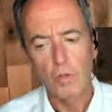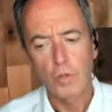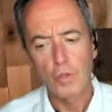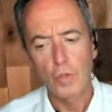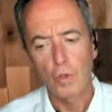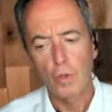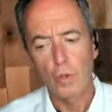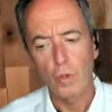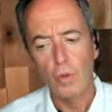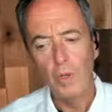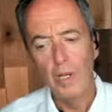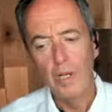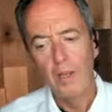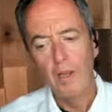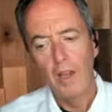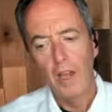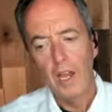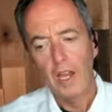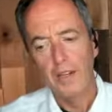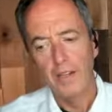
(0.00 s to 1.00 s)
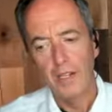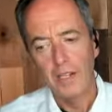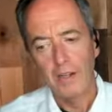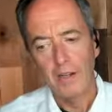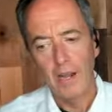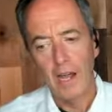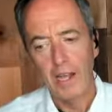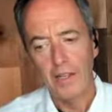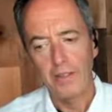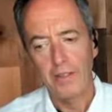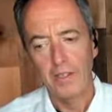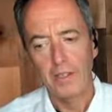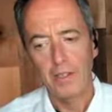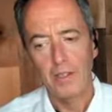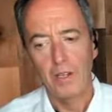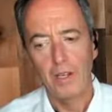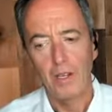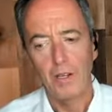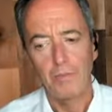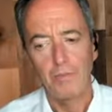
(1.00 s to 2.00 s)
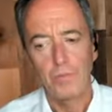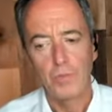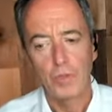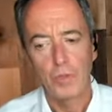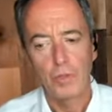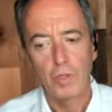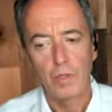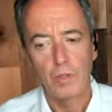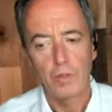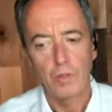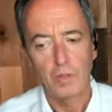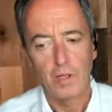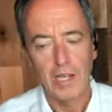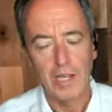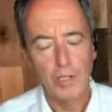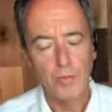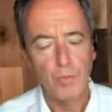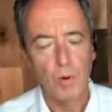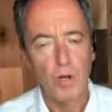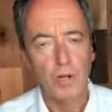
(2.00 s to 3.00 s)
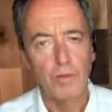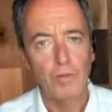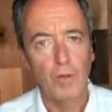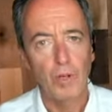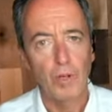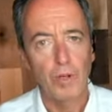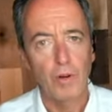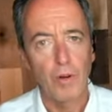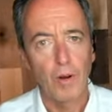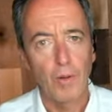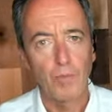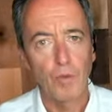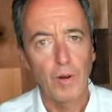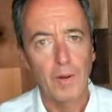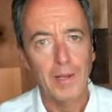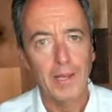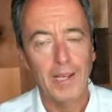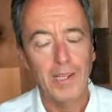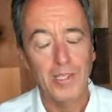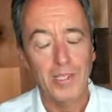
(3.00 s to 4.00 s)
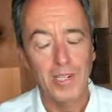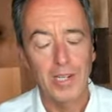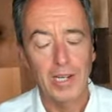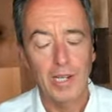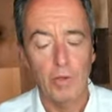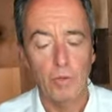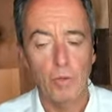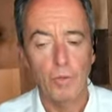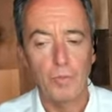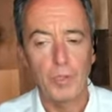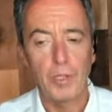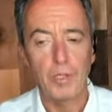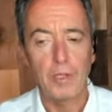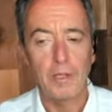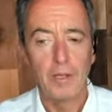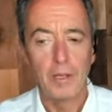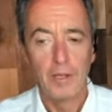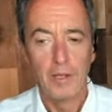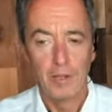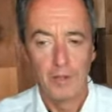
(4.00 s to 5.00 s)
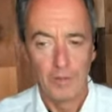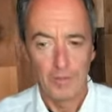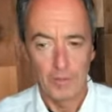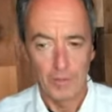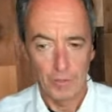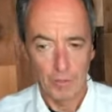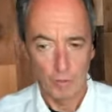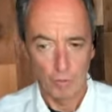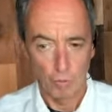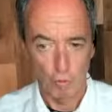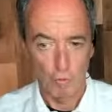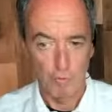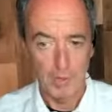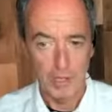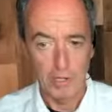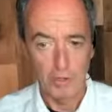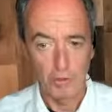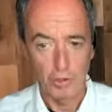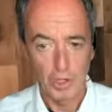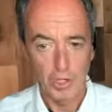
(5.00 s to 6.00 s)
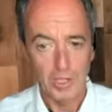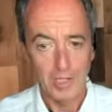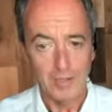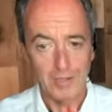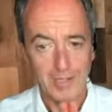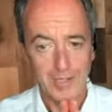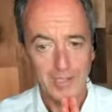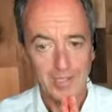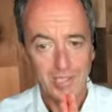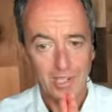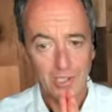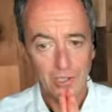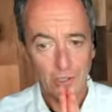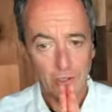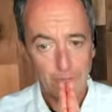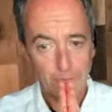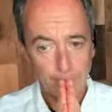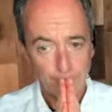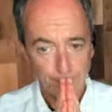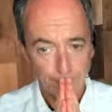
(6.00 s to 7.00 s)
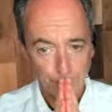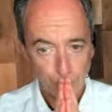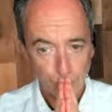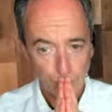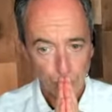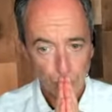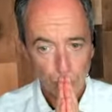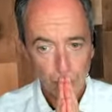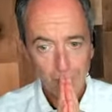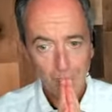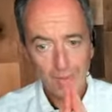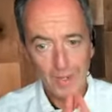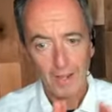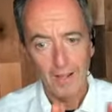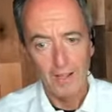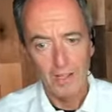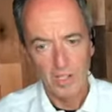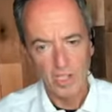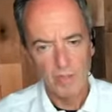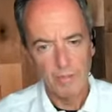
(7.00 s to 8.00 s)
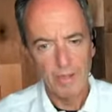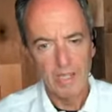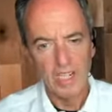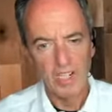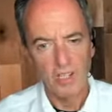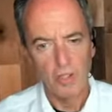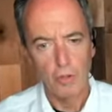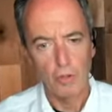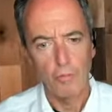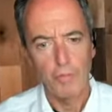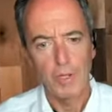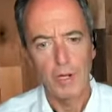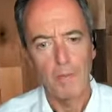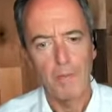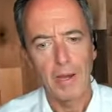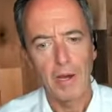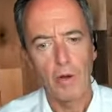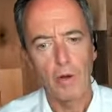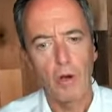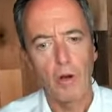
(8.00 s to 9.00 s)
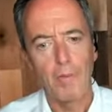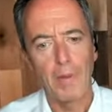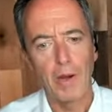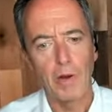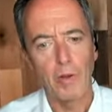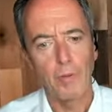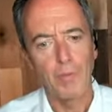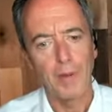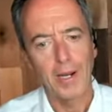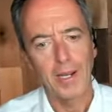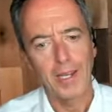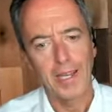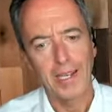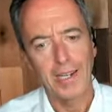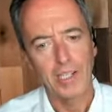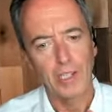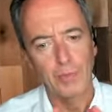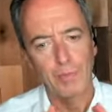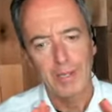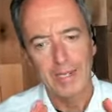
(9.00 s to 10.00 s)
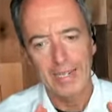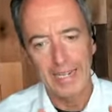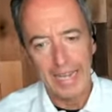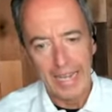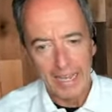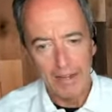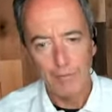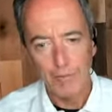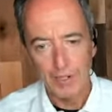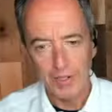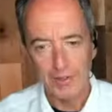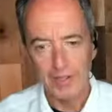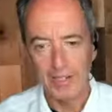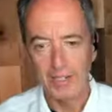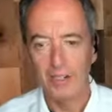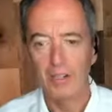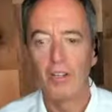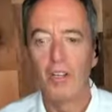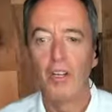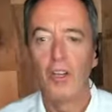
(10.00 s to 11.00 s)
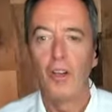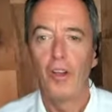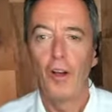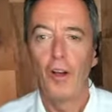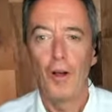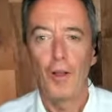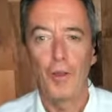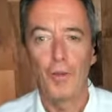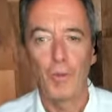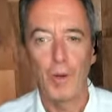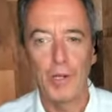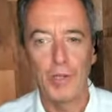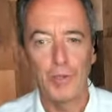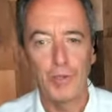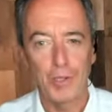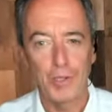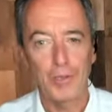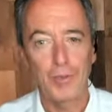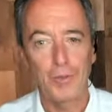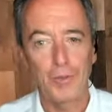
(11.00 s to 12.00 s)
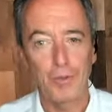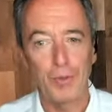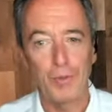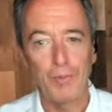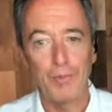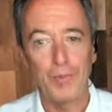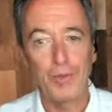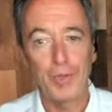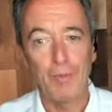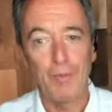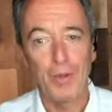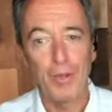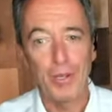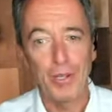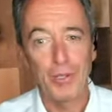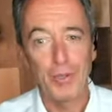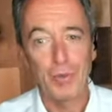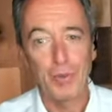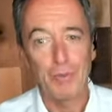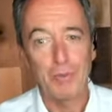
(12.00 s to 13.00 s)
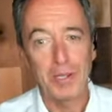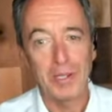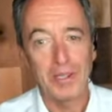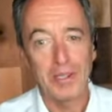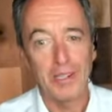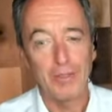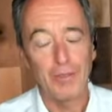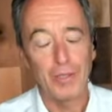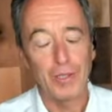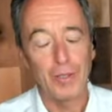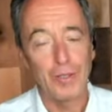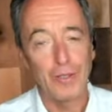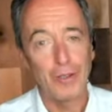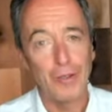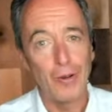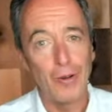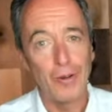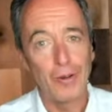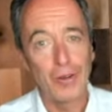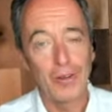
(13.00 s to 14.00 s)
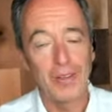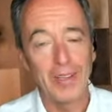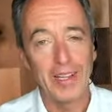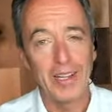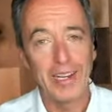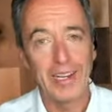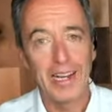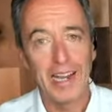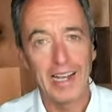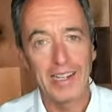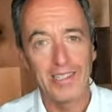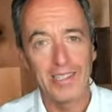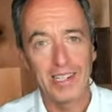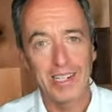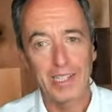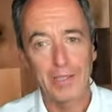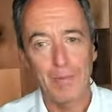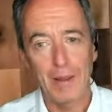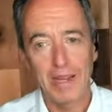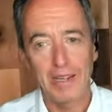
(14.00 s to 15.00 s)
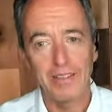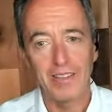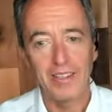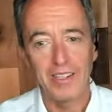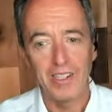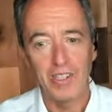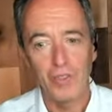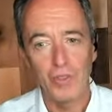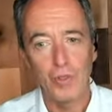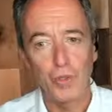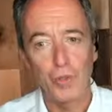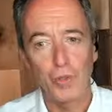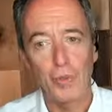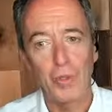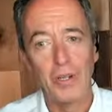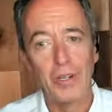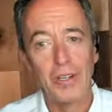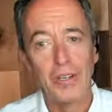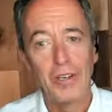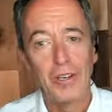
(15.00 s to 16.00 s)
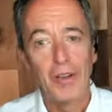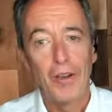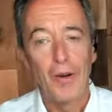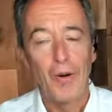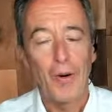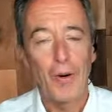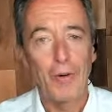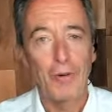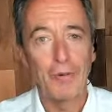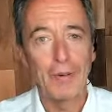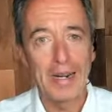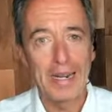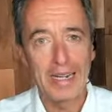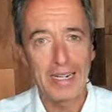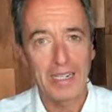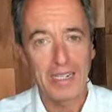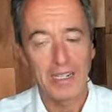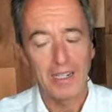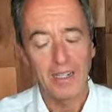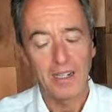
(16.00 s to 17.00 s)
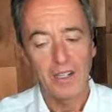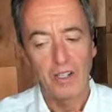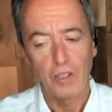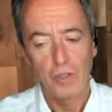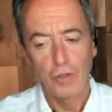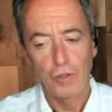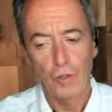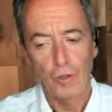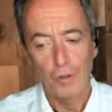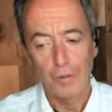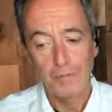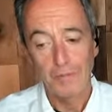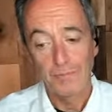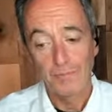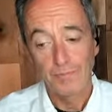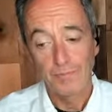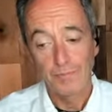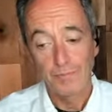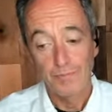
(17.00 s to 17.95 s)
So, and then at the last part of our broadcast today will be the group energy healing session. I'll explain a little bit about it, but I can't explain everything. Otherwise, SEM Mondays would be even longer than it has expanded into already. So,